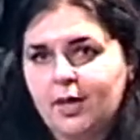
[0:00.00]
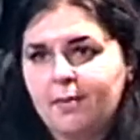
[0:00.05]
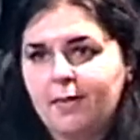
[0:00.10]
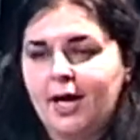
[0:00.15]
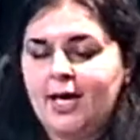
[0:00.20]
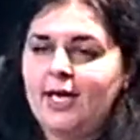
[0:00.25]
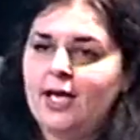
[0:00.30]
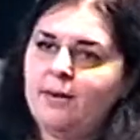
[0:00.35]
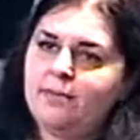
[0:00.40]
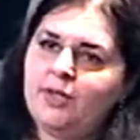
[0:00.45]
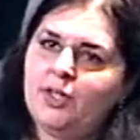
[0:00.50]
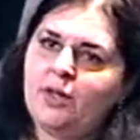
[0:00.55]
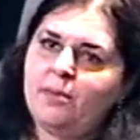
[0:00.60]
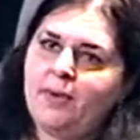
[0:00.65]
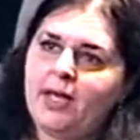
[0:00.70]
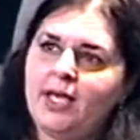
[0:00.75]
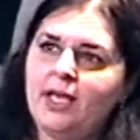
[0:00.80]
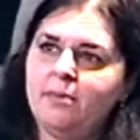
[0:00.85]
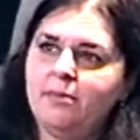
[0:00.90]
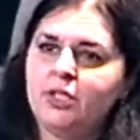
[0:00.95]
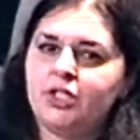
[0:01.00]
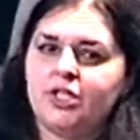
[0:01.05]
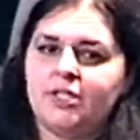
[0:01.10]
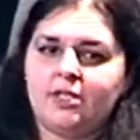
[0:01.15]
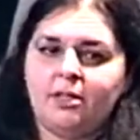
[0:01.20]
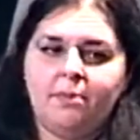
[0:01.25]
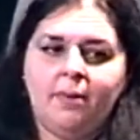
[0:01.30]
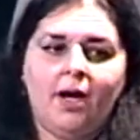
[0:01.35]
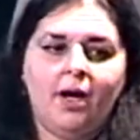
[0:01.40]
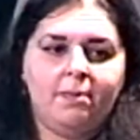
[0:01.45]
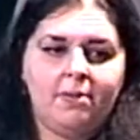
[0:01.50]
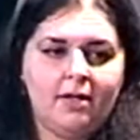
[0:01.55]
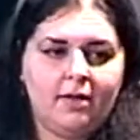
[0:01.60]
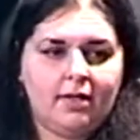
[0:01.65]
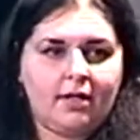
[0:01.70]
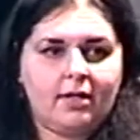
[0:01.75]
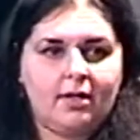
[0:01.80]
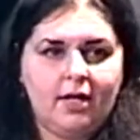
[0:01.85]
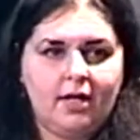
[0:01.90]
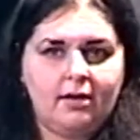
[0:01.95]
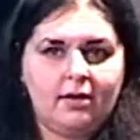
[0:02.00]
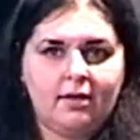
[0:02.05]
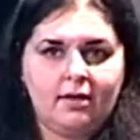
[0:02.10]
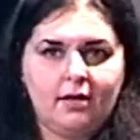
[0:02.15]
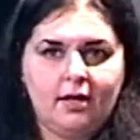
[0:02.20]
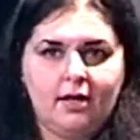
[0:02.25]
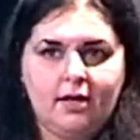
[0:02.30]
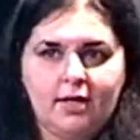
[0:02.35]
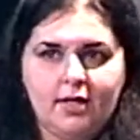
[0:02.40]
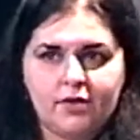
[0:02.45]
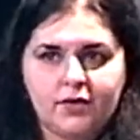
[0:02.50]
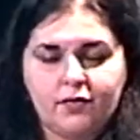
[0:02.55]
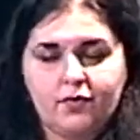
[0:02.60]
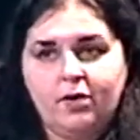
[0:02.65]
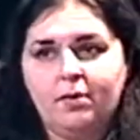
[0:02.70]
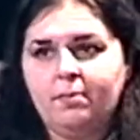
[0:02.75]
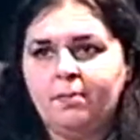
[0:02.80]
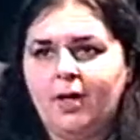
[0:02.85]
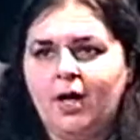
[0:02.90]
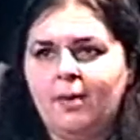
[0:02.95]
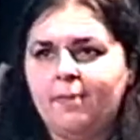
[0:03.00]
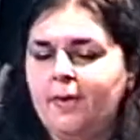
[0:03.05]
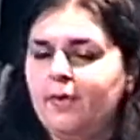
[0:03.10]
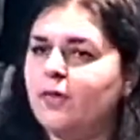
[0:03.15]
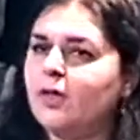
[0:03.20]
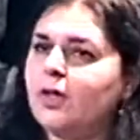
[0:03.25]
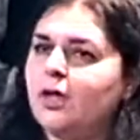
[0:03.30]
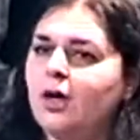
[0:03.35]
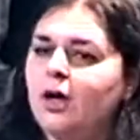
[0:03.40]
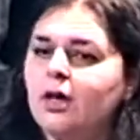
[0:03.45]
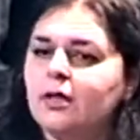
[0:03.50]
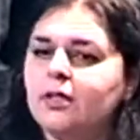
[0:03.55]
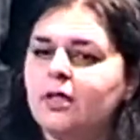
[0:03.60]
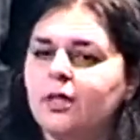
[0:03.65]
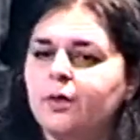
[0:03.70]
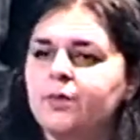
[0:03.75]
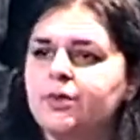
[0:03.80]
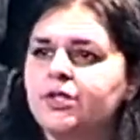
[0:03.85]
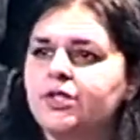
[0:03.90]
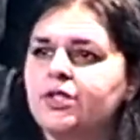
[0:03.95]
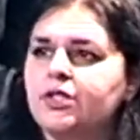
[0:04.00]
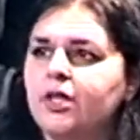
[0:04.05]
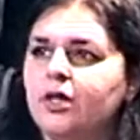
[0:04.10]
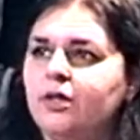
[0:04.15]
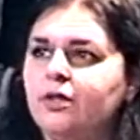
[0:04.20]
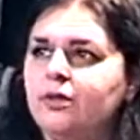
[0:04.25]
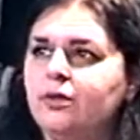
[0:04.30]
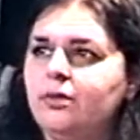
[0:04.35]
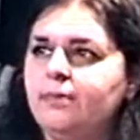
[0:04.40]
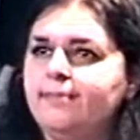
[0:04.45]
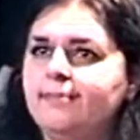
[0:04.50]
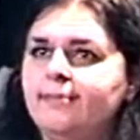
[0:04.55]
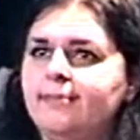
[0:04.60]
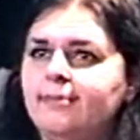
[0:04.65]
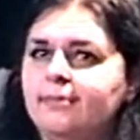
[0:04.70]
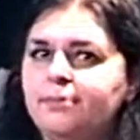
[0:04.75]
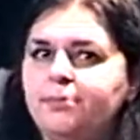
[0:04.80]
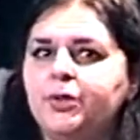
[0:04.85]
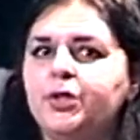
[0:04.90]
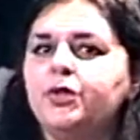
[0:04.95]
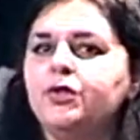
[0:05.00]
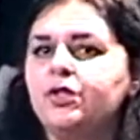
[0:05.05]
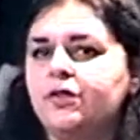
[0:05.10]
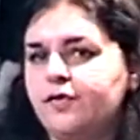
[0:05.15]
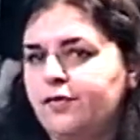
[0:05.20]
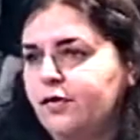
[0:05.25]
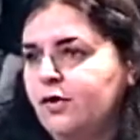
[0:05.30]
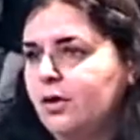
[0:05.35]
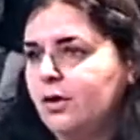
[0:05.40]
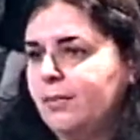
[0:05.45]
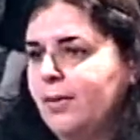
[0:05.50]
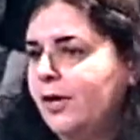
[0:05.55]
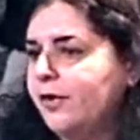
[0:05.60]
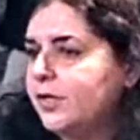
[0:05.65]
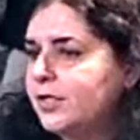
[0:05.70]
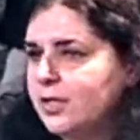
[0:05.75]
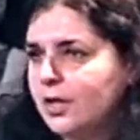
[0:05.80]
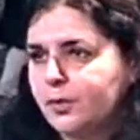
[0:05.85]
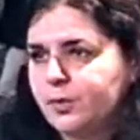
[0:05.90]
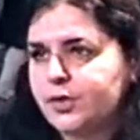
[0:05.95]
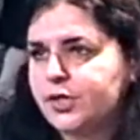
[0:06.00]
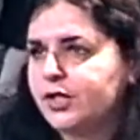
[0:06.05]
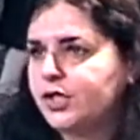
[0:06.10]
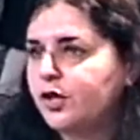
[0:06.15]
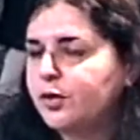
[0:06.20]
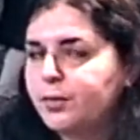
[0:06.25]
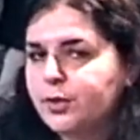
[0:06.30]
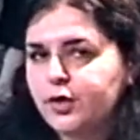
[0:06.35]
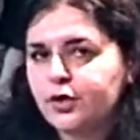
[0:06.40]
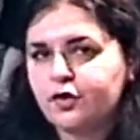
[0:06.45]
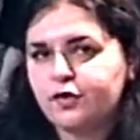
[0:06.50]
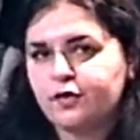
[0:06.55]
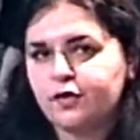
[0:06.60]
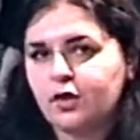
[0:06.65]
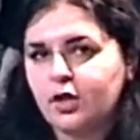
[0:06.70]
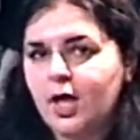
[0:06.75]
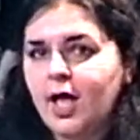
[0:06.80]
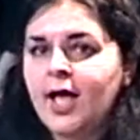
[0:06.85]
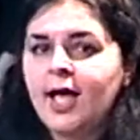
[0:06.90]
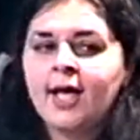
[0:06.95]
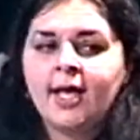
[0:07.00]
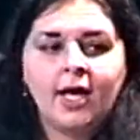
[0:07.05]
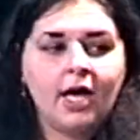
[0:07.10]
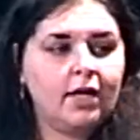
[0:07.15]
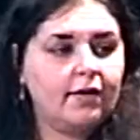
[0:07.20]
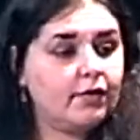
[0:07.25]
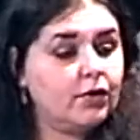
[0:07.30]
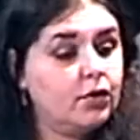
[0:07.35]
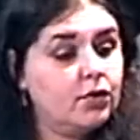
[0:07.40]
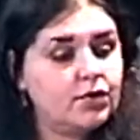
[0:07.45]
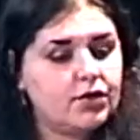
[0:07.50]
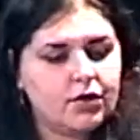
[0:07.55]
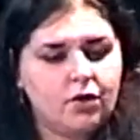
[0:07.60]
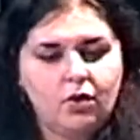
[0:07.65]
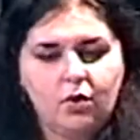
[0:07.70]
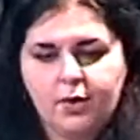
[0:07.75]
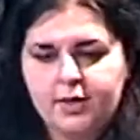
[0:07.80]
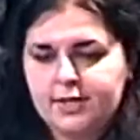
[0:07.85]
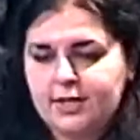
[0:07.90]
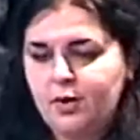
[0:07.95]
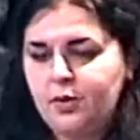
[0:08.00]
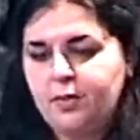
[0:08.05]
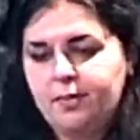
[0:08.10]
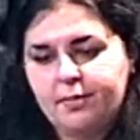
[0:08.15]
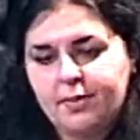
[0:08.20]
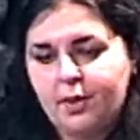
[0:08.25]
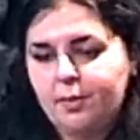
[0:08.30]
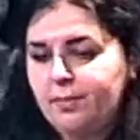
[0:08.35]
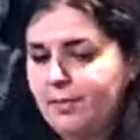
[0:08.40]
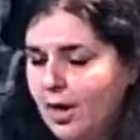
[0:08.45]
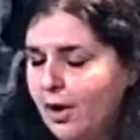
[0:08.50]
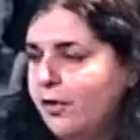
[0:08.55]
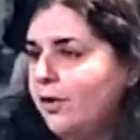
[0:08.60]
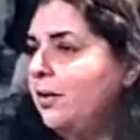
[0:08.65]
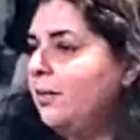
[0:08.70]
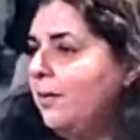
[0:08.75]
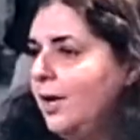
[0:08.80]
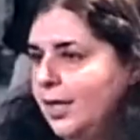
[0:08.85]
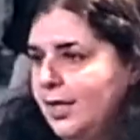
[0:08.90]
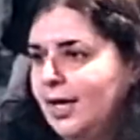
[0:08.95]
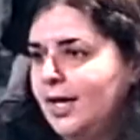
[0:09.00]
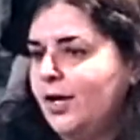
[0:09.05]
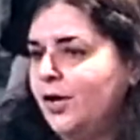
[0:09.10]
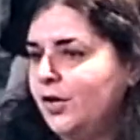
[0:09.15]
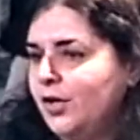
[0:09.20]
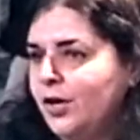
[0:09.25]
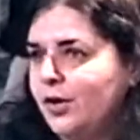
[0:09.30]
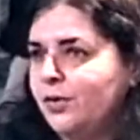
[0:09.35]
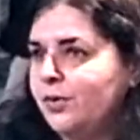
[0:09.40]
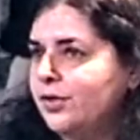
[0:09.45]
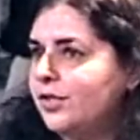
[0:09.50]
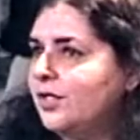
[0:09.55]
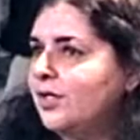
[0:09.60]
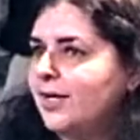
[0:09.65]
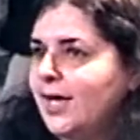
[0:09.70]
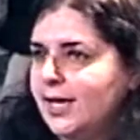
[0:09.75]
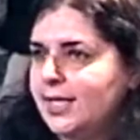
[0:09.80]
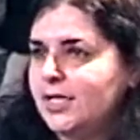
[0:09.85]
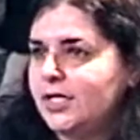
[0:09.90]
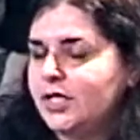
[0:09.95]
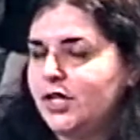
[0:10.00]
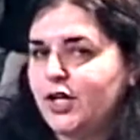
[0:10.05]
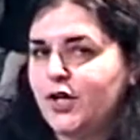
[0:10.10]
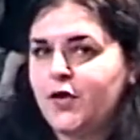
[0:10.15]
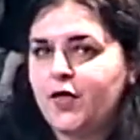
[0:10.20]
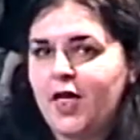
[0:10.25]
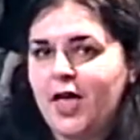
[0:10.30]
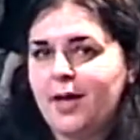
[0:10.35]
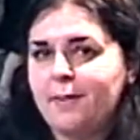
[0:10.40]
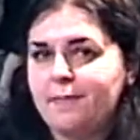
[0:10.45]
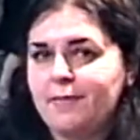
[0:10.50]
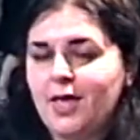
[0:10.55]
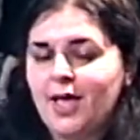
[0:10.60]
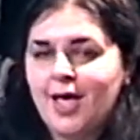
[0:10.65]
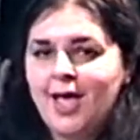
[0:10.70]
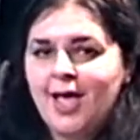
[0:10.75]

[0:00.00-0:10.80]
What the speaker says: And my, you know, my images of Baba in his room, Baba in the garden, it was so beautiful. Merazad was so beautiful. And of course, always Mehera and Money, you know, getting to know them.